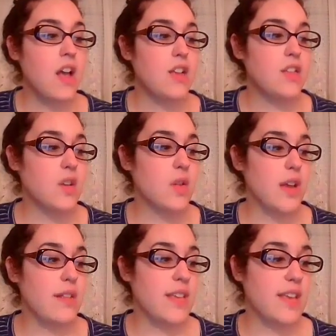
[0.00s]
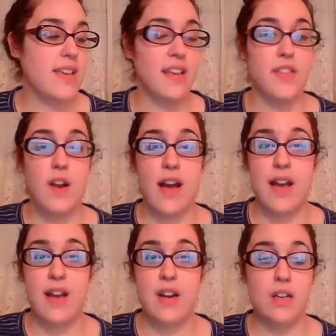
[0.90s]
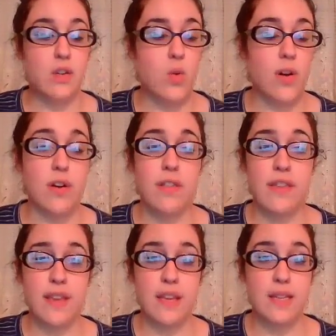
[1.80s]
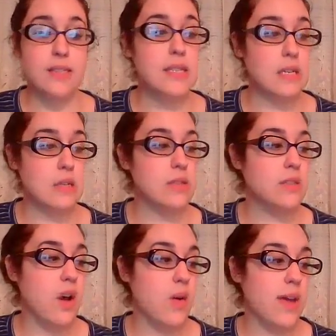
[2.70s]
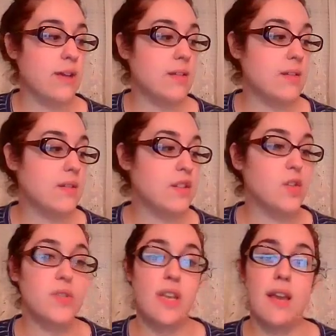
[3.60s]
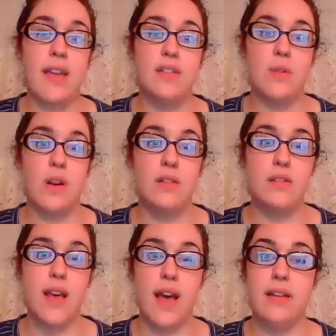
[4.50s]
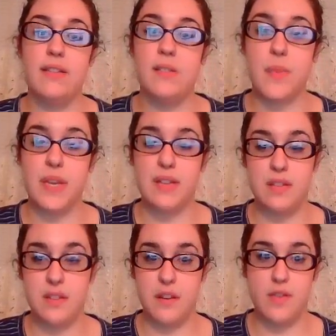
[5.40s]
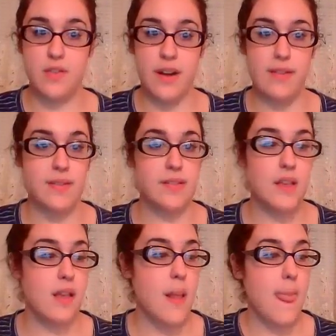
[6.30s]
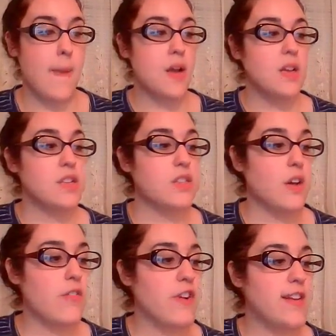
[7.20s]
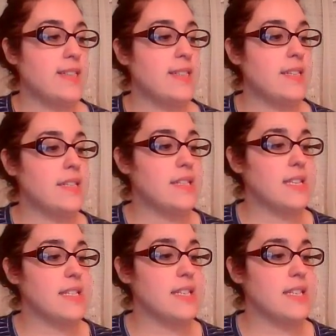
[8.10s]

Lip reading: so that they can get their higher order thinking skills going using a source that speaks to their strengths. So for instance, this